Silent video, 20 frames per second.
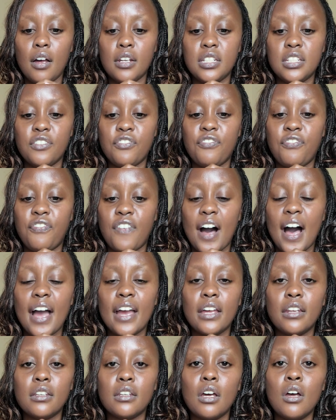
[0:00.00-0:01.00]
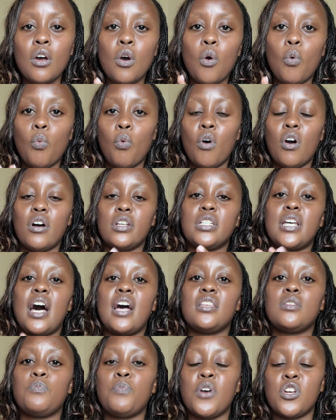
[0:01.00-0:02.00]
define what
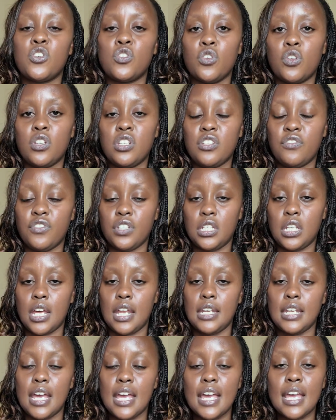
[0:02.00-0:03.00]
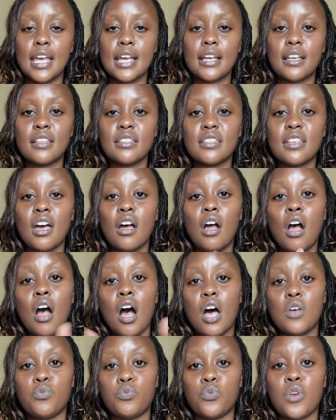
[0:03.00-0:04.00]
a special dividend is,
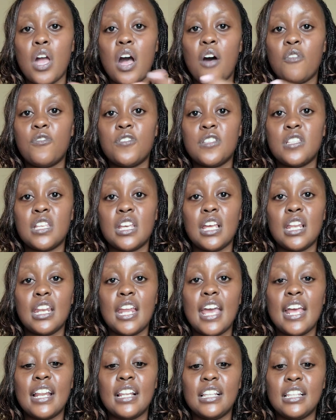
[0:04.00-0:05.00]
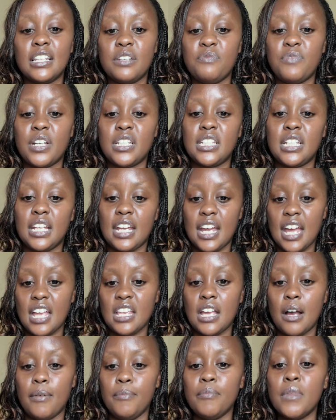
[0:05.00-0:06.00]
as we have seen in Liberty
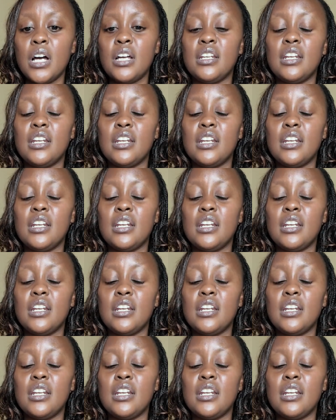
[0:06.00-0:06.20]
Kenya.